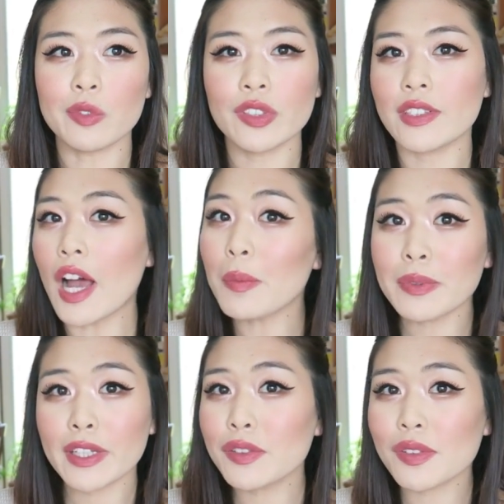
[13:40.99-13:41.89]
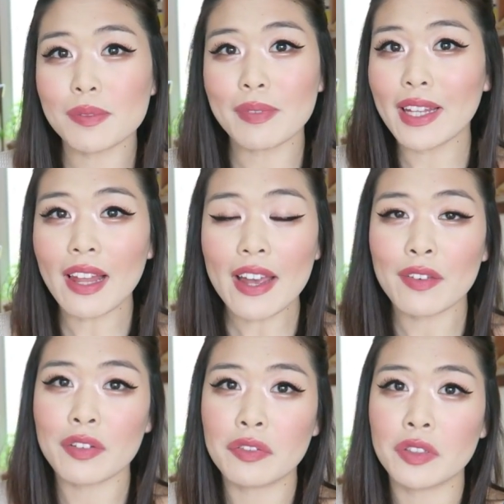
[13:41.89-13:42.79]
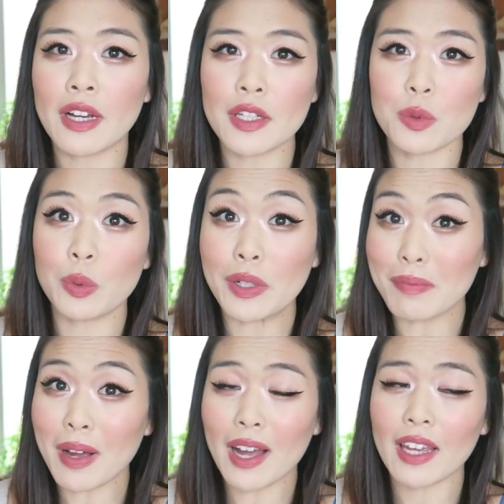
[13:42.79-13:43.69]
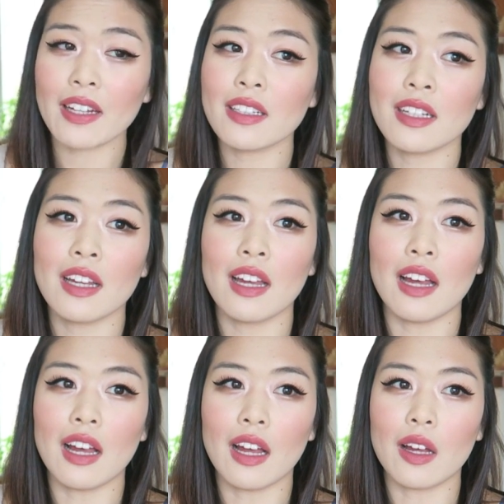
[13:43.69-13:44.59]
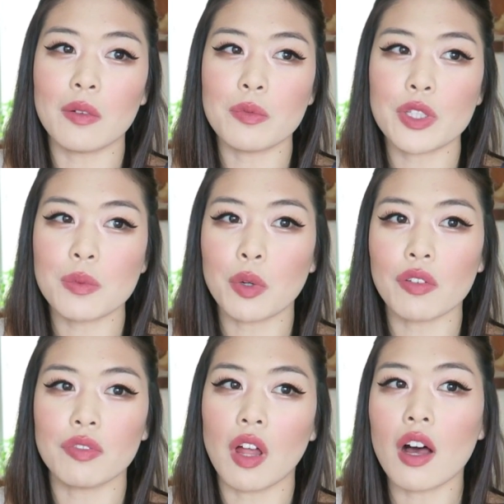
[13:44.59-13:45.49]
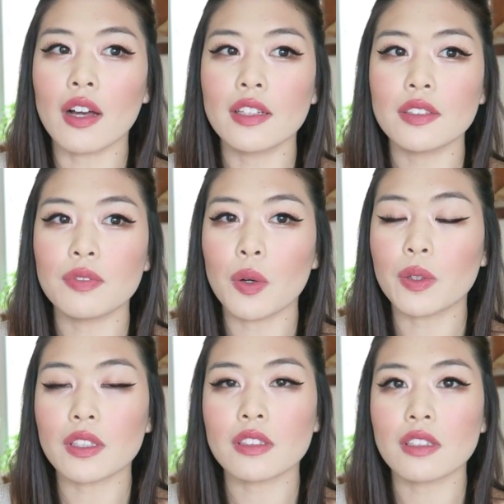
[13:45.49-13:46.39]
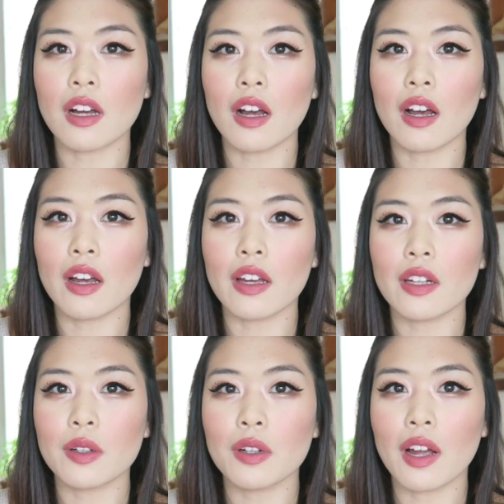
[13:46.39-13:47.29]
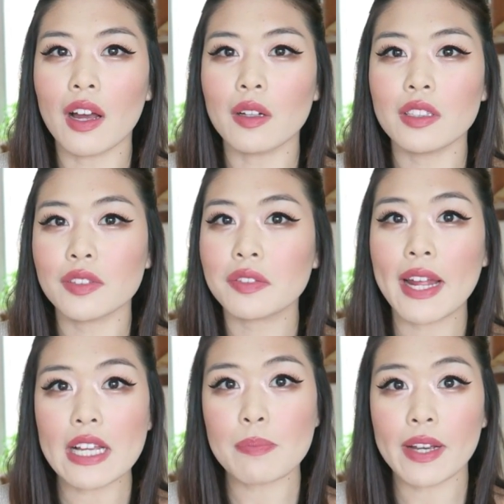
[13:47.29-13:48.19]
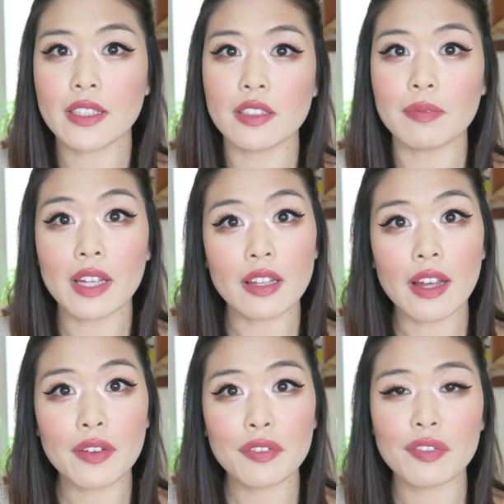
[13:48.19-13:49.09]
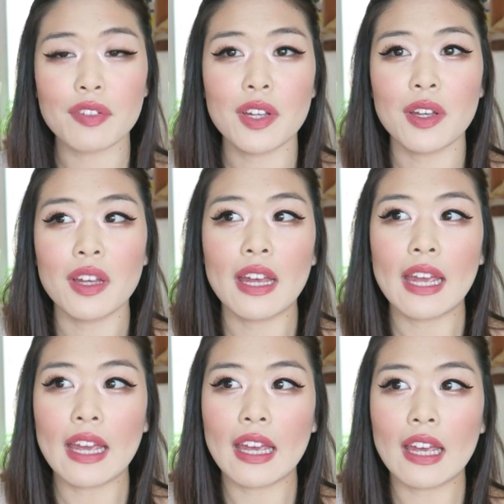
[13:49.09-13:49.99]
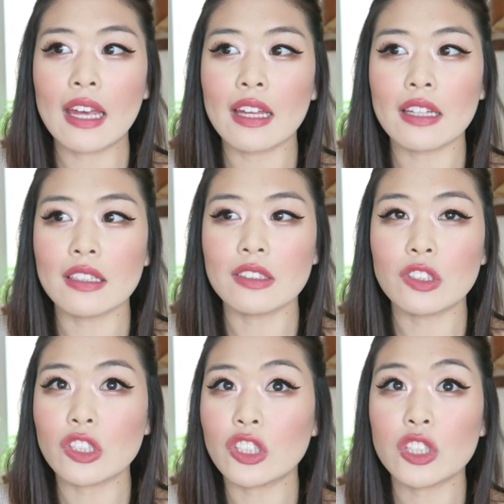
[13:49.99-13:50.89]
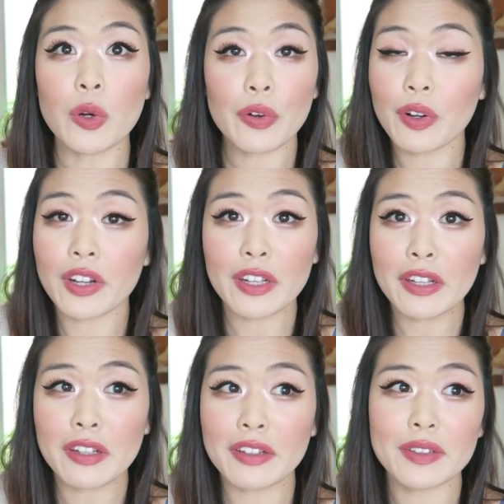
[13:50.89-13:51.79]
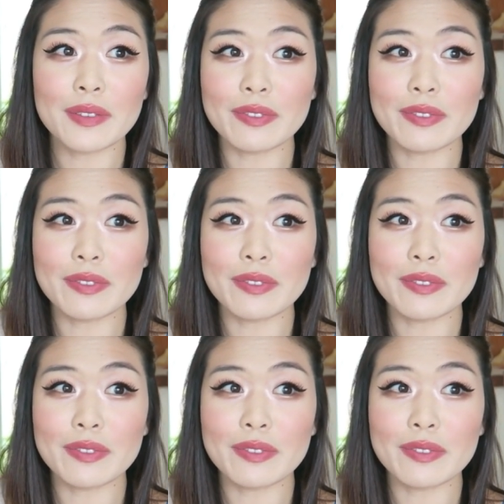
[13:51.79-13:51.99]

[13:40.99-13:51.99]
just updates in my life, if you guys wouldn't mind. Just more vlogs focused on different aspects of my life, and just sharing